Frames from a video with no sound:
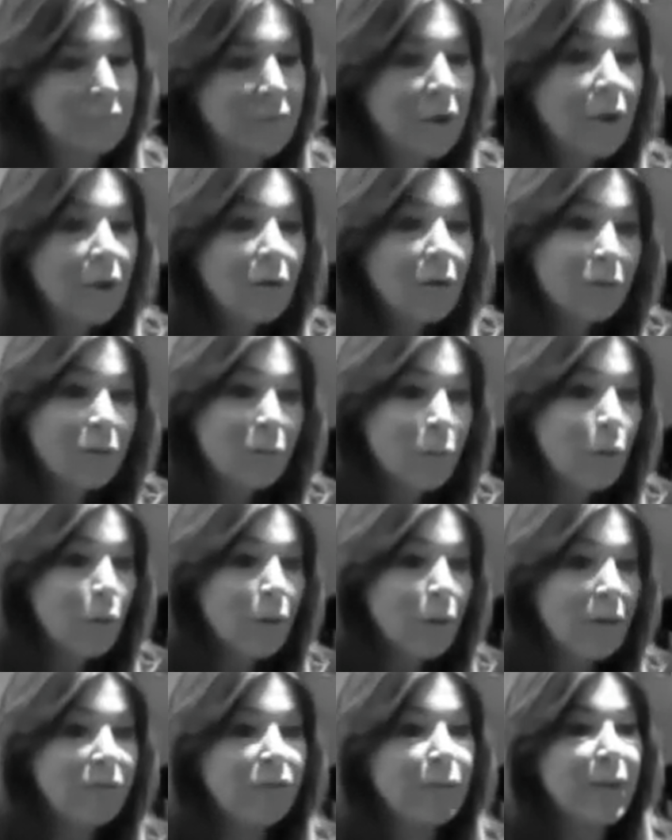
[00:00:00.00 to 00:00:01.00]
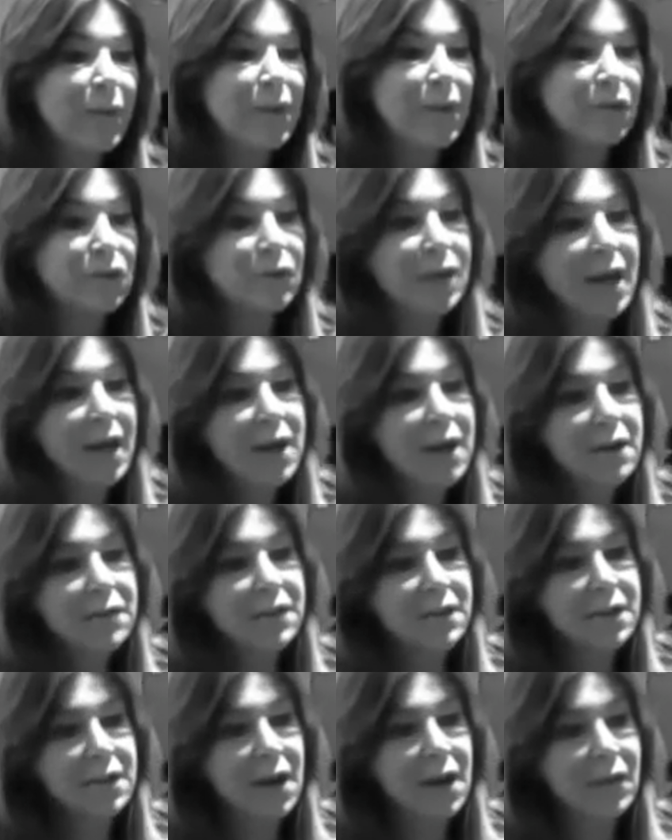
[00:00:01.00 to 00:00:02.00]
For more information on
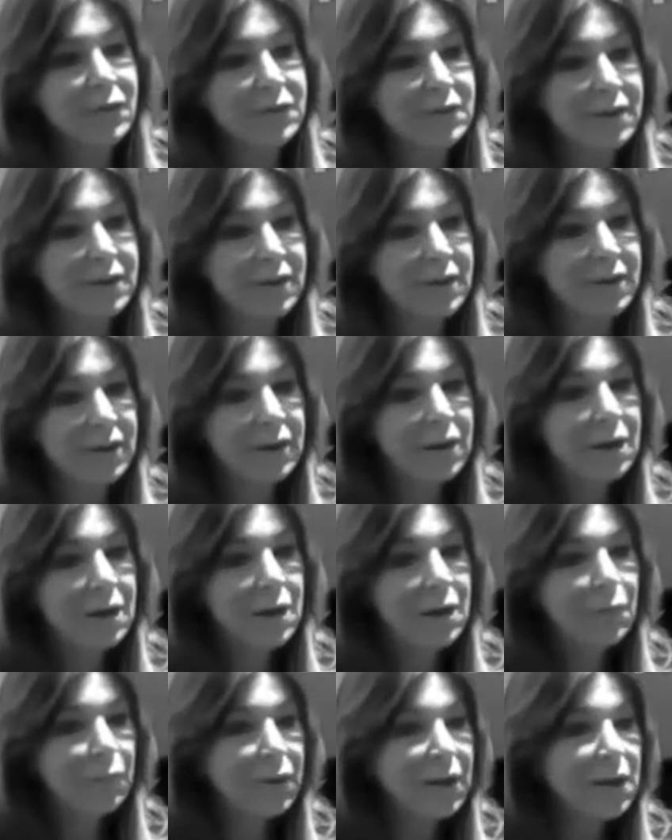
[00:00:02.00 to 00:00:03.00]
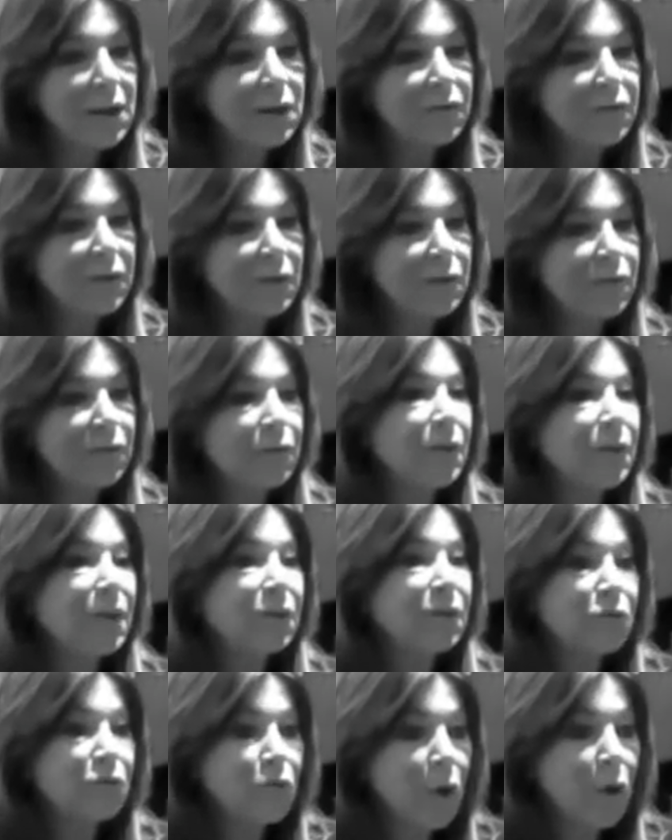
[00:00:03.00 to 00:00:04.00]
anything covered here, please feel free
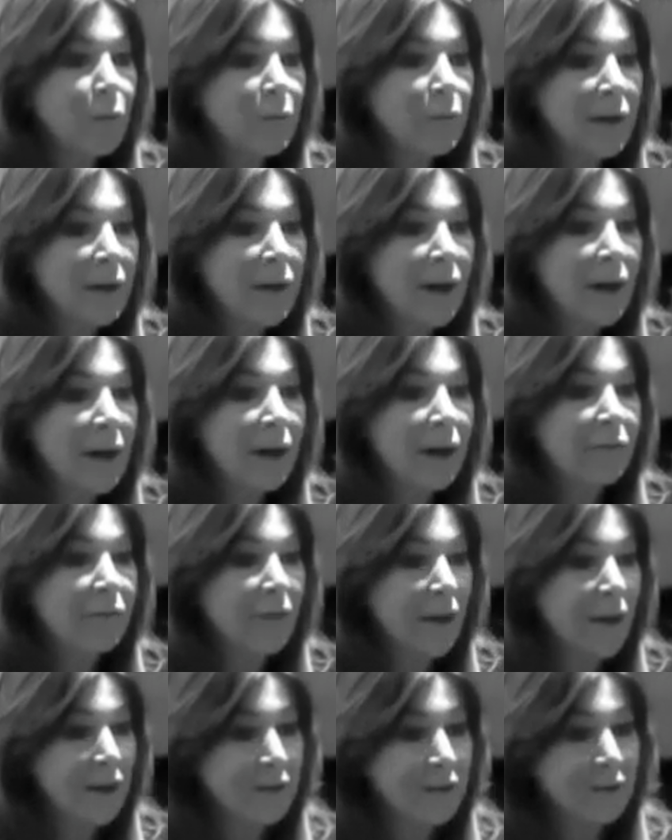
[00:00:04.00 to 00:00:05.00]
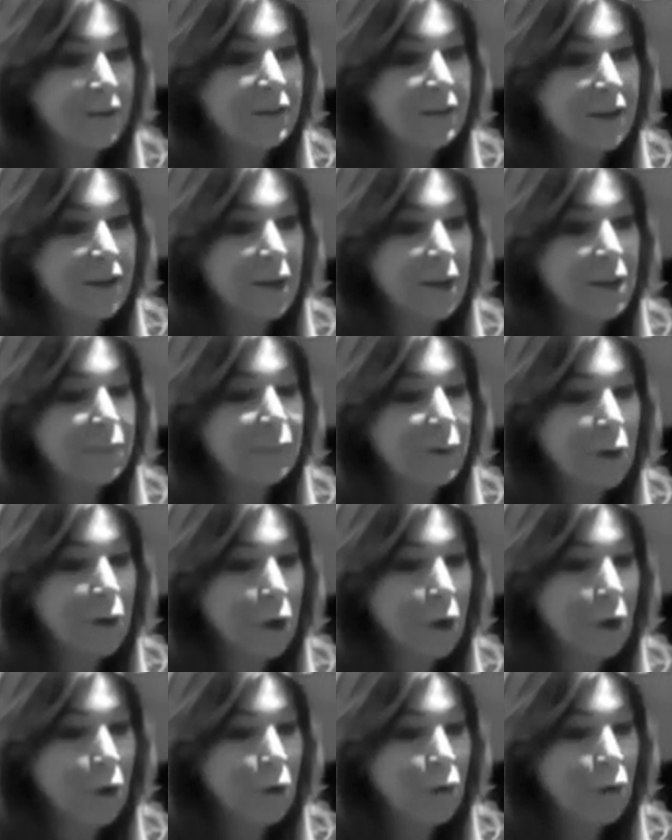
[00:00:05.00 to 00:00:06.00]
to drop me a line via the details
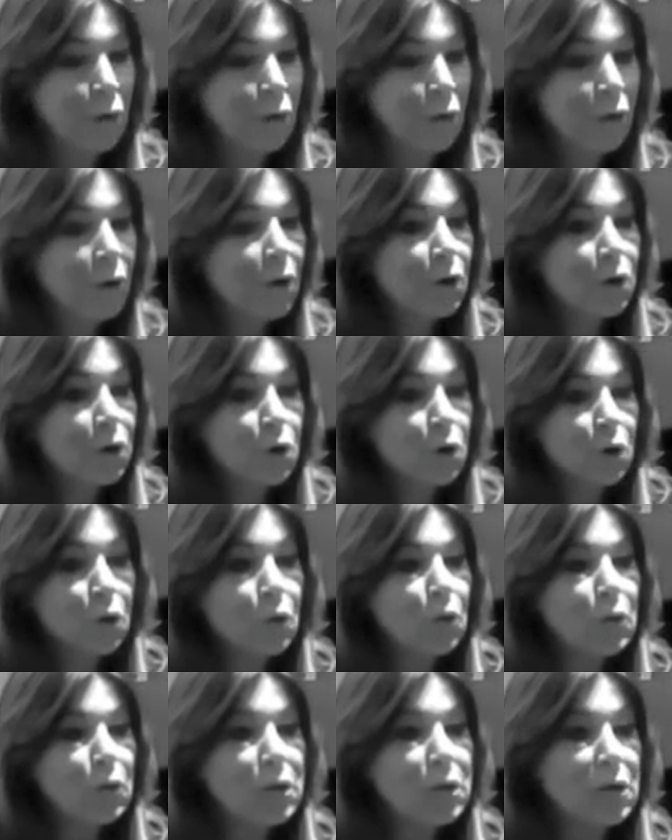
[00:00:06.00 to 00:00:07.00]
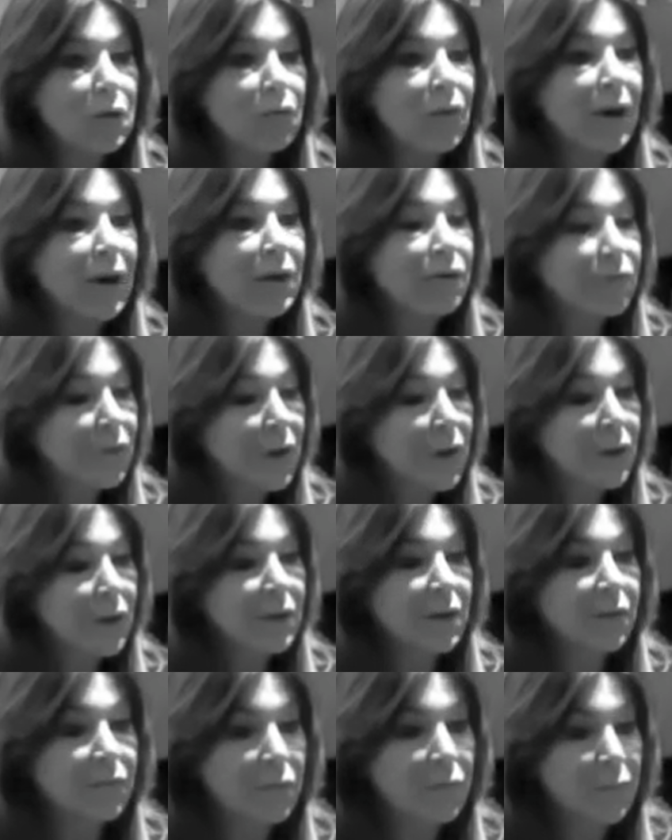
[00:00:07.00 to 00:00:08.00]
below. You can also find further
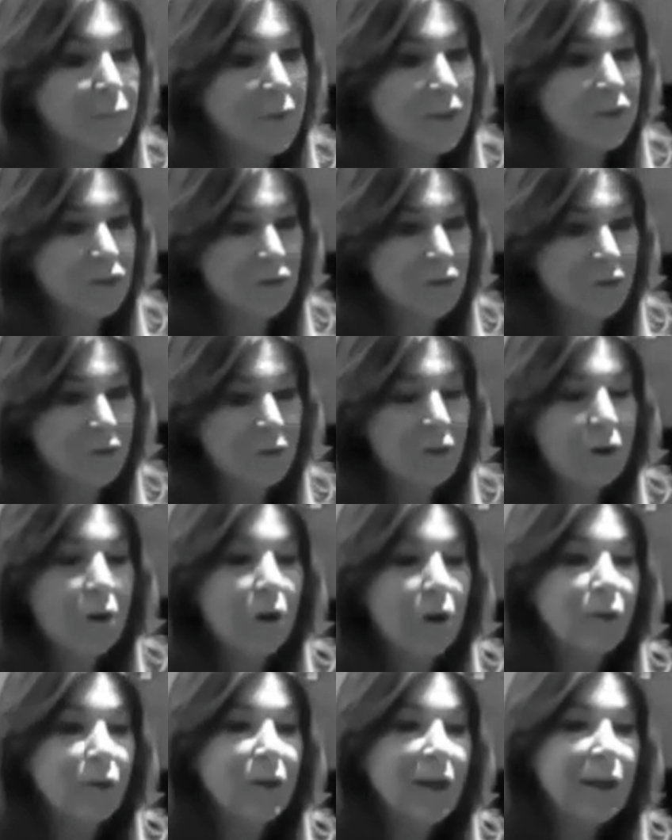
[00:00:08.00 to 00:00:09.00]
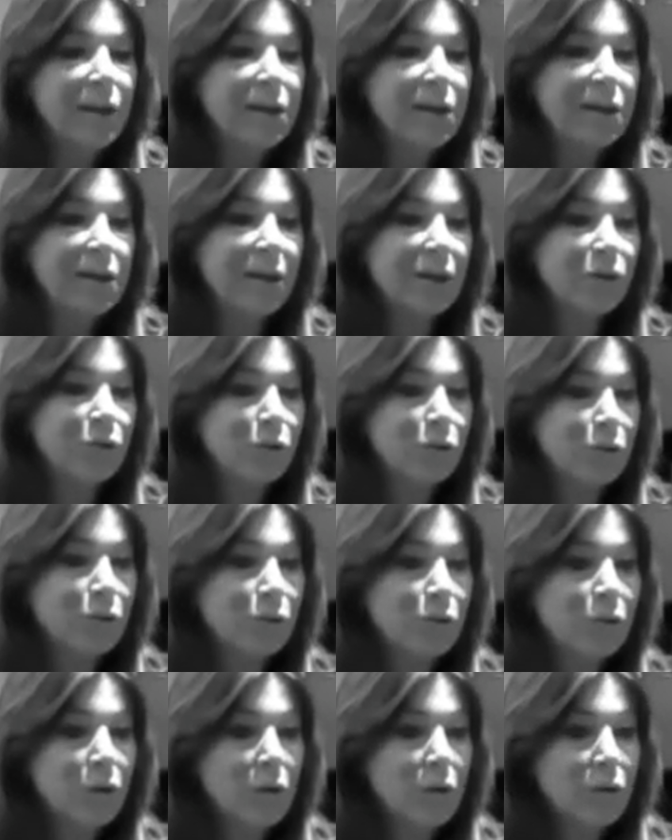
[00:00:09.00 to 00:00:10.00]
information on
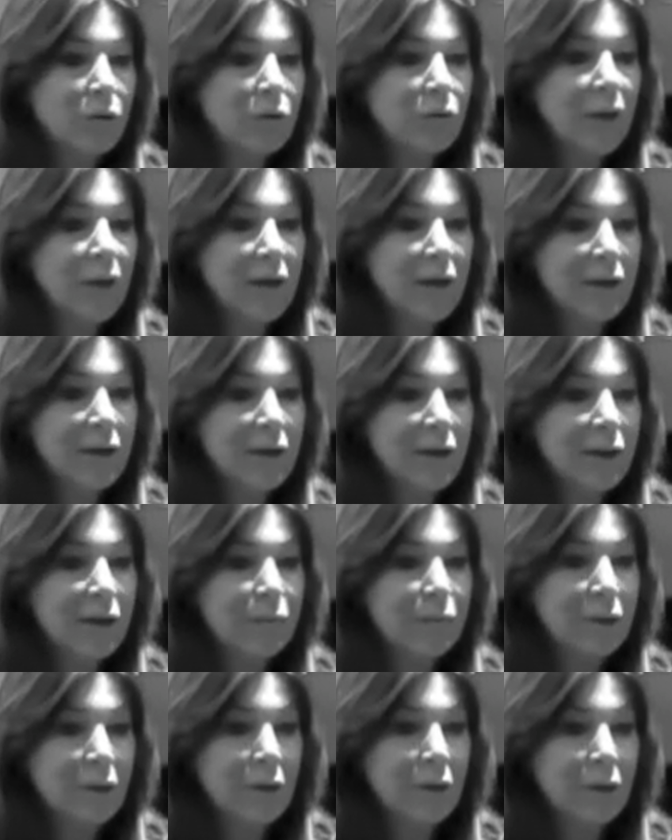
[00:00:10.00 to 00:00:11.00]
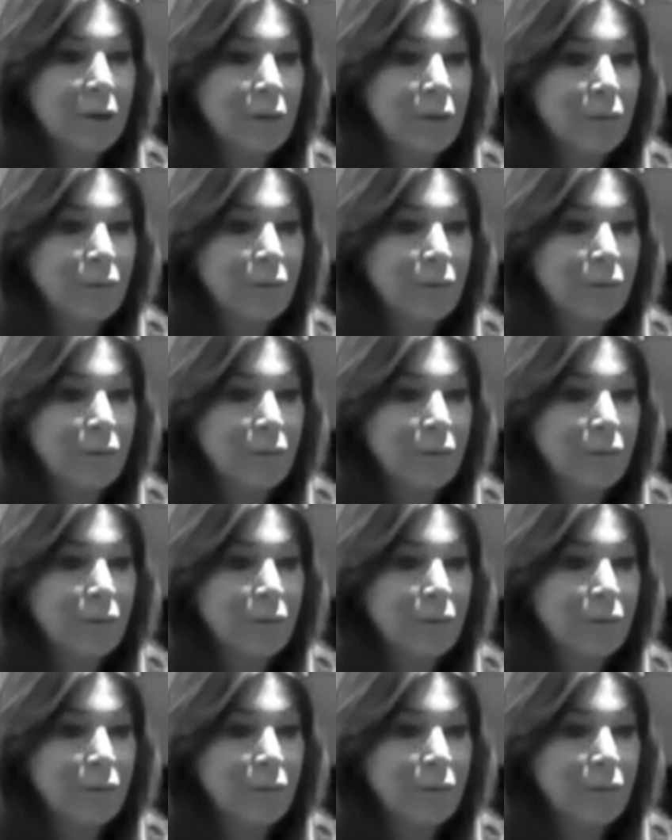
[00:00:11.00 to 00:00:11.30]
LCA2 via the link below.